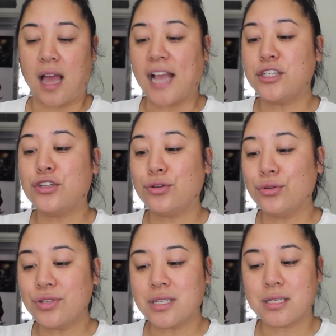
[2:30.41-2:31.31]
I
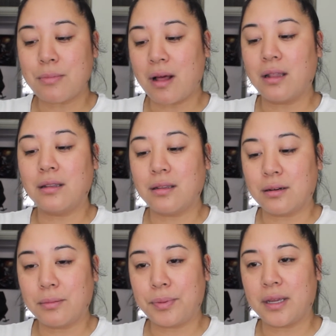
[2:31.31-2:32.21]
do smell a
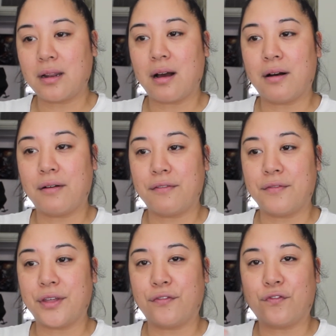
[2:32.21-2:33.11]
little bit
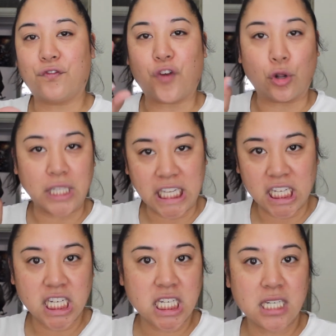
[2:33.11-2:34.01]
of the
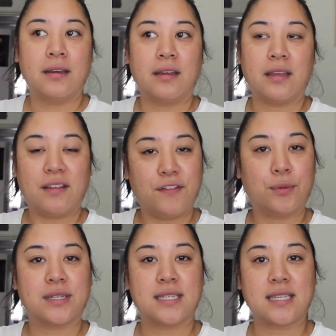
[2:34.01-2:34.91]
foliage, if you
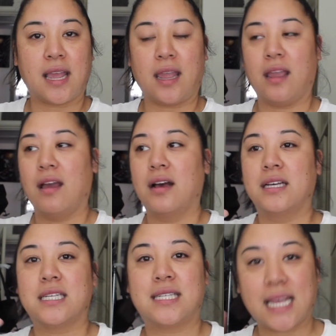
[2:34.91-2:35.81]
were to say,
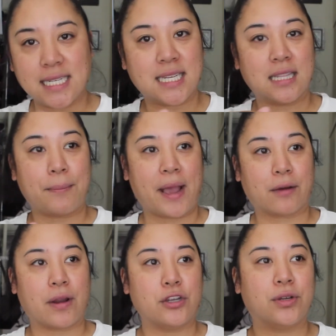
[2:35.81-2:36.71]
scent in the
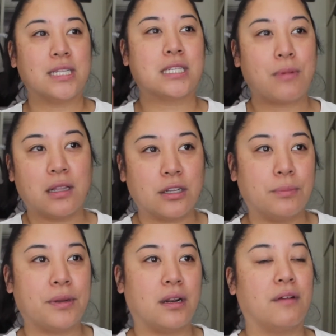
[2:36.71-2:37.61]
background. You could smell a
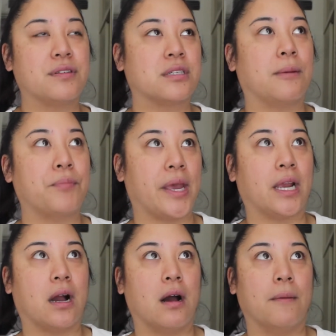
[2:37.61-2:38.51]
little bit of some
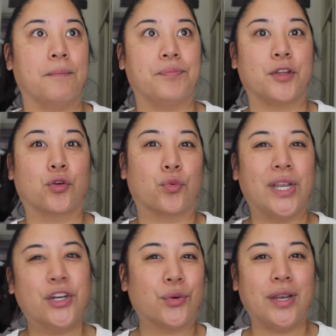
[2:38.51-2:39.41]
like um,
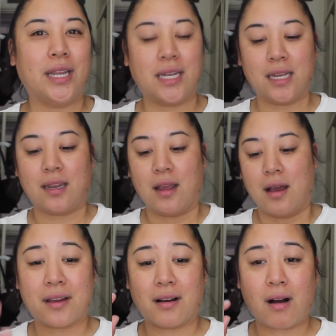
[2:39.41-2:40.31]
greenery in it.
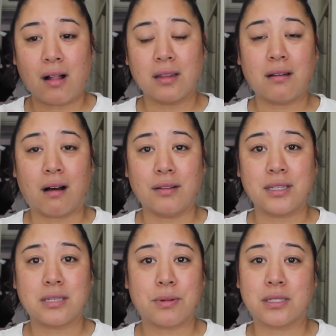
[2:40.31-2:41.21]
All in all,
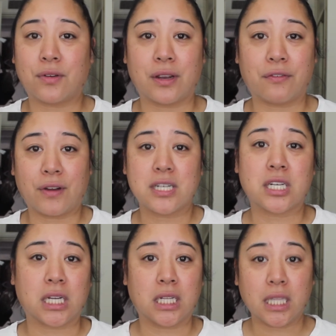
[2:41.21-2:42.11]
it smells very fresh
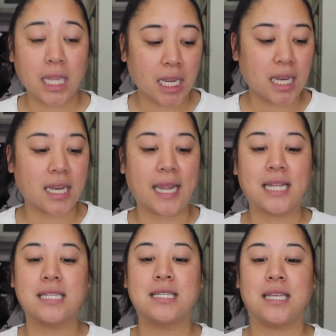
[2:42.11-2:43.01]
and clean, and I
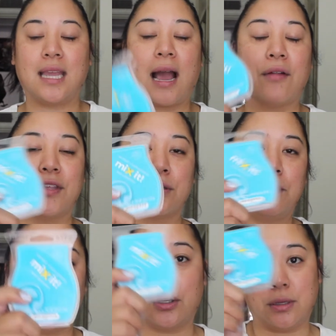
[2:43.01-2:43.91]
can see how this would
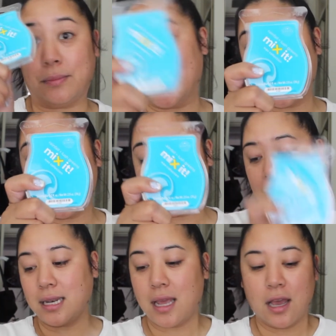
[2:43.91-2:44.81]
be a good mixing
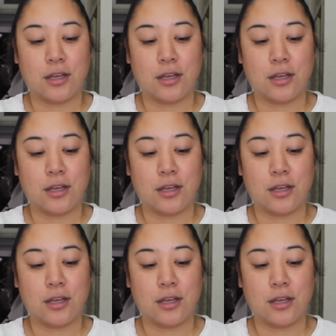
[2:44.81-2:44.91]
scent.